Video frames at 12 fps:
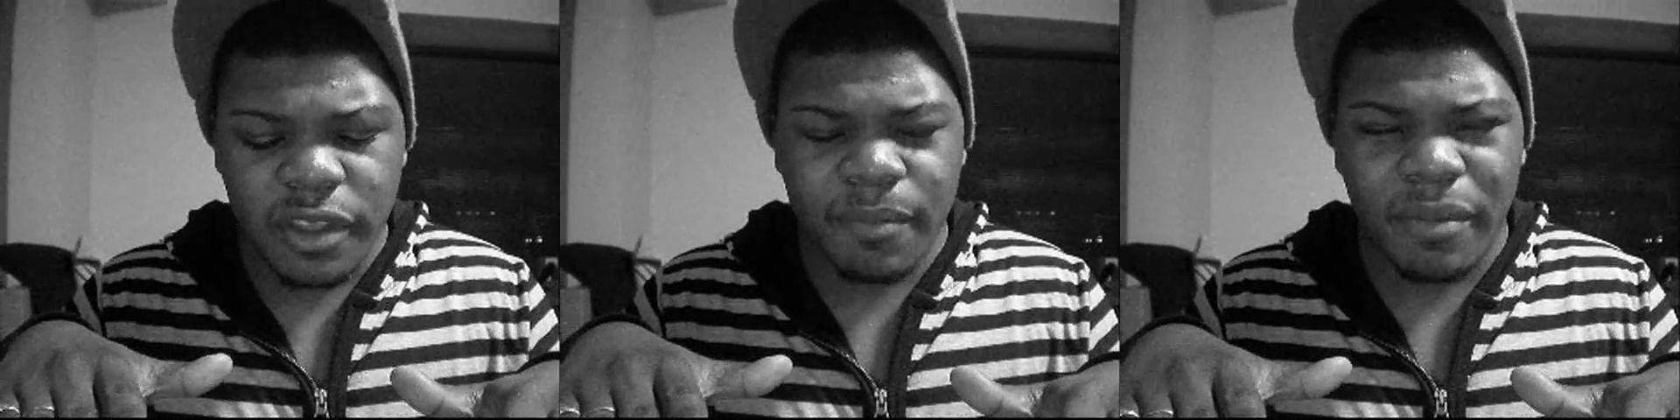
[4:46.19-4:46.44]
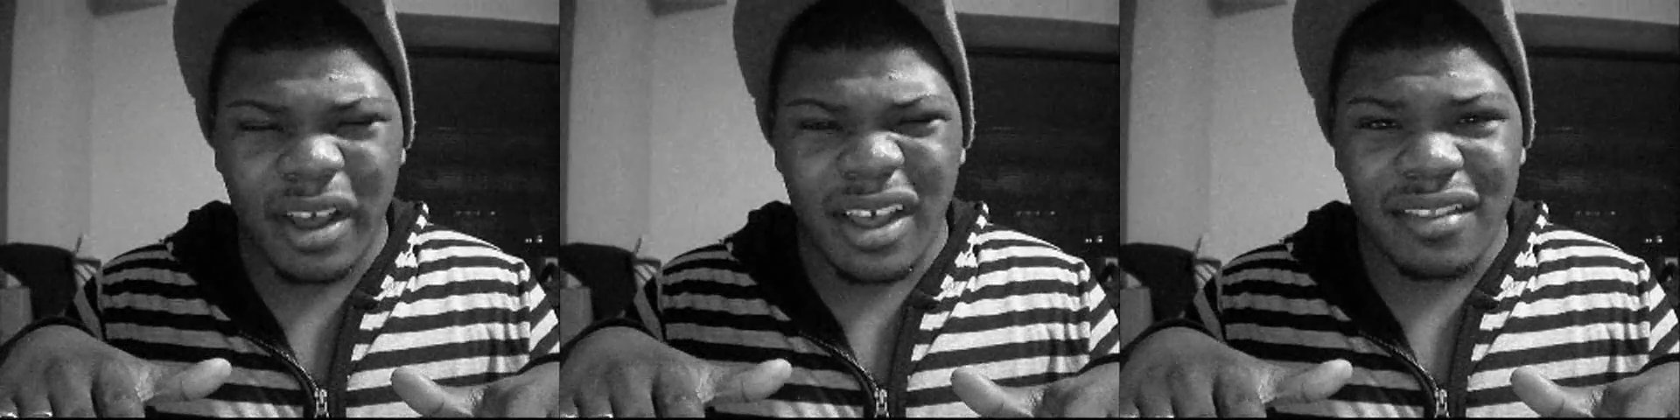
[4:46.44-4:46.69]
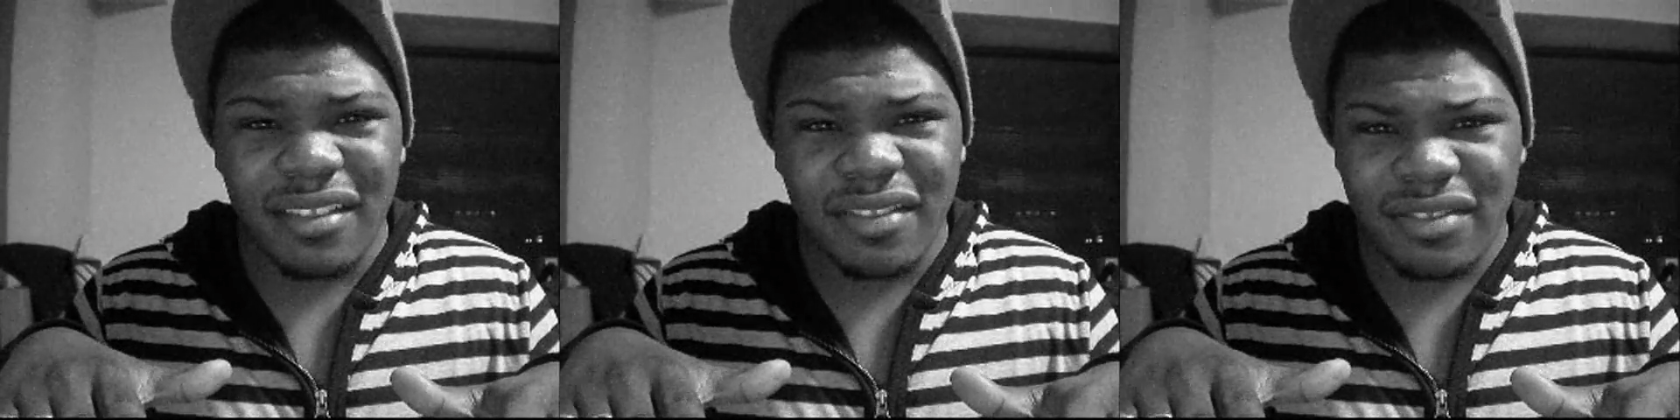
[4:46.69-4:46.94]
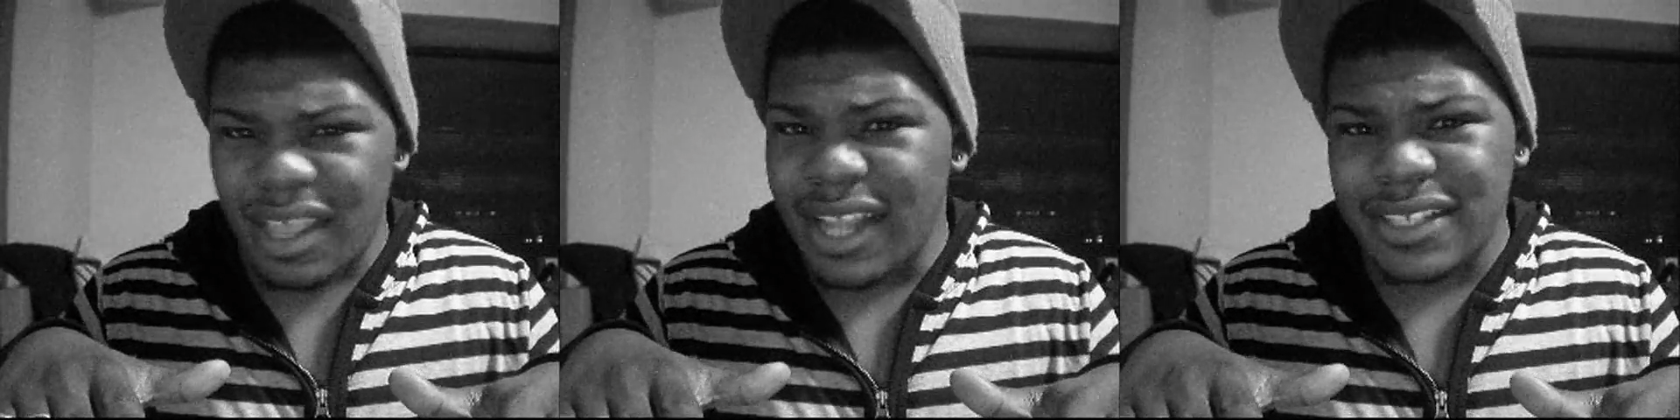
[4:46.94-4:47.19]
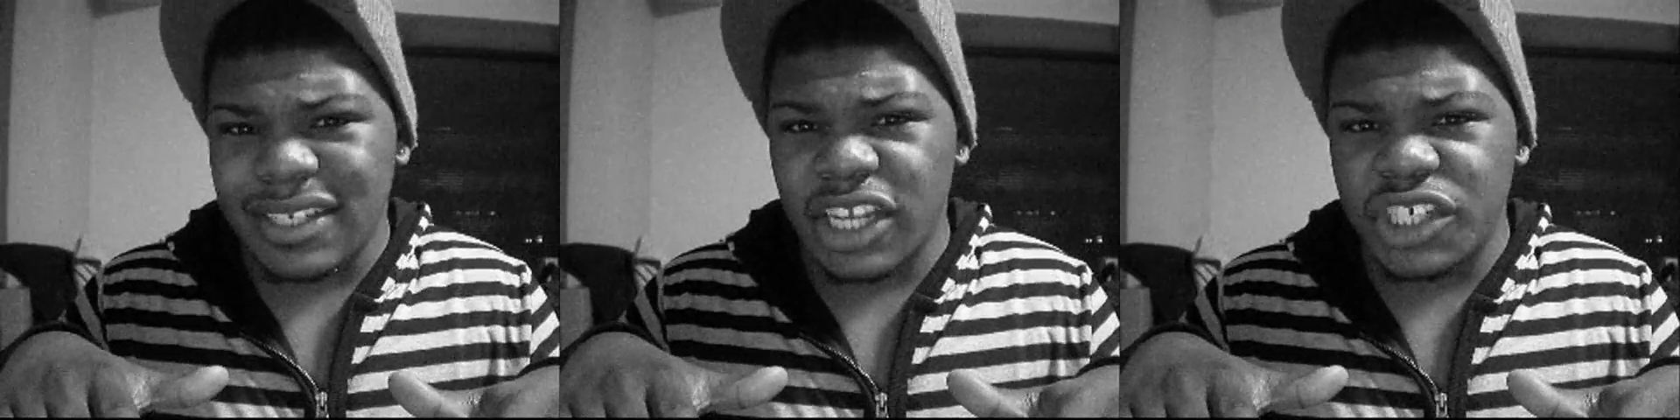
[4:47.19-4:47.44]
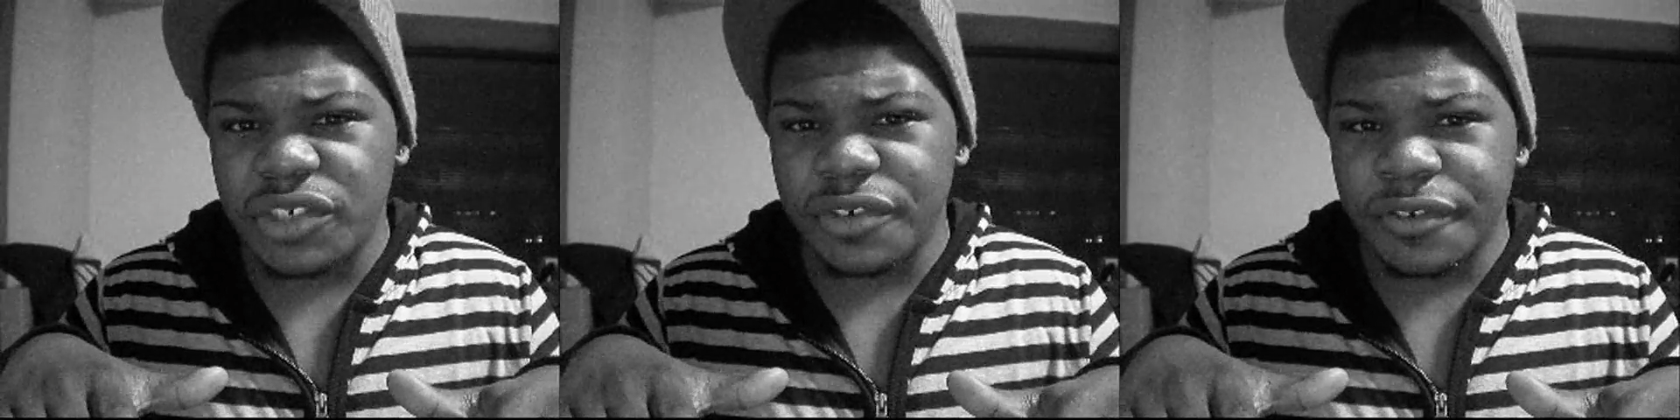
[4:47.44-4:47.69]
me, but that's
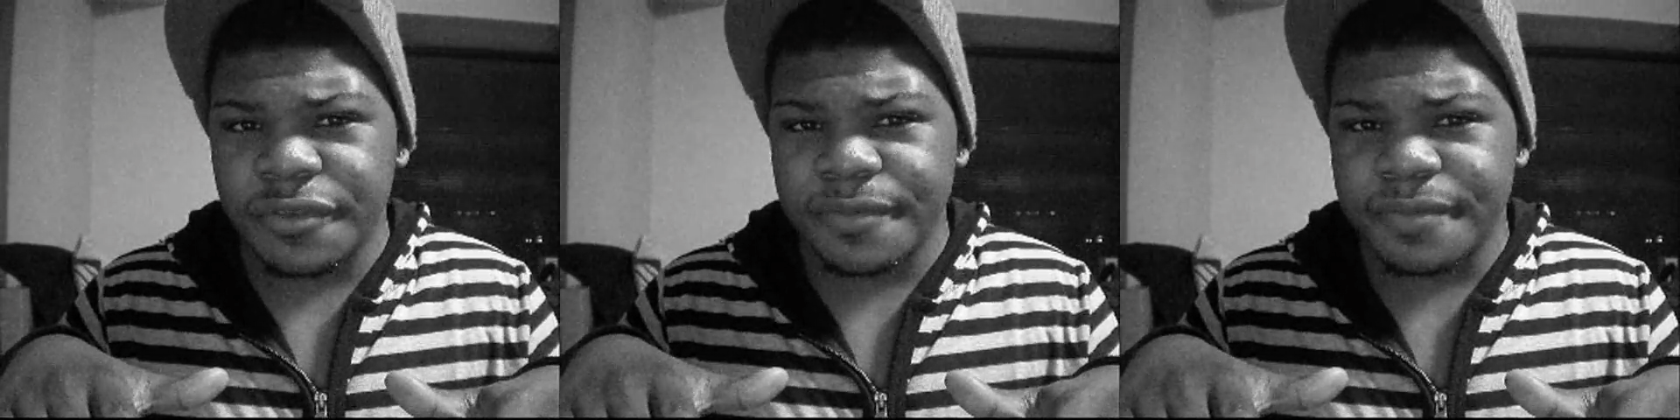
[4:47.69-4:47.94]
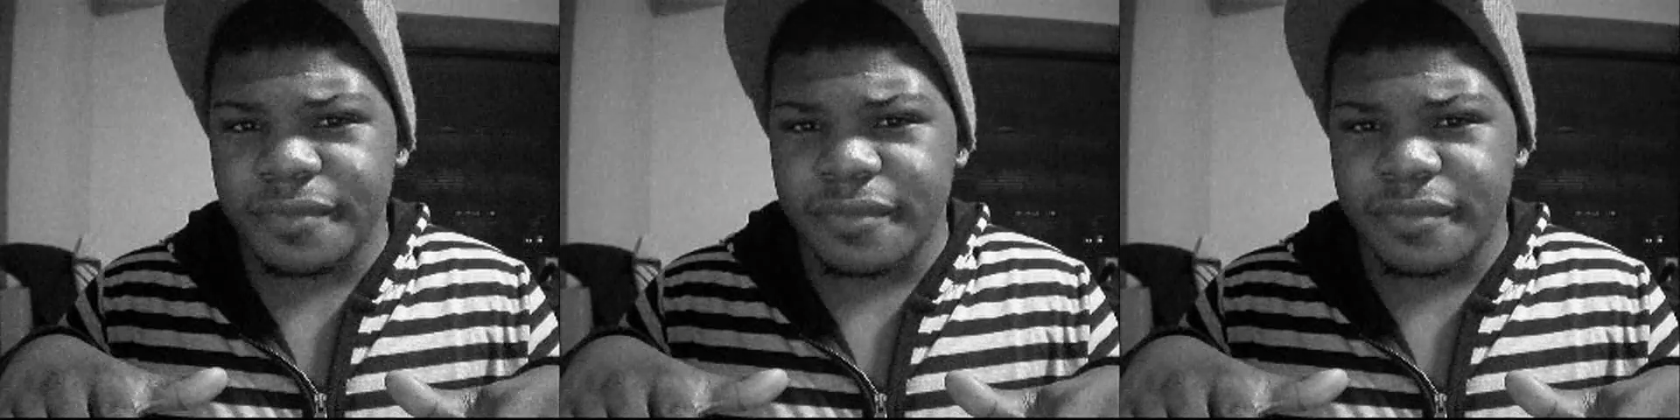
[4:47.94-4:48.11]
not true.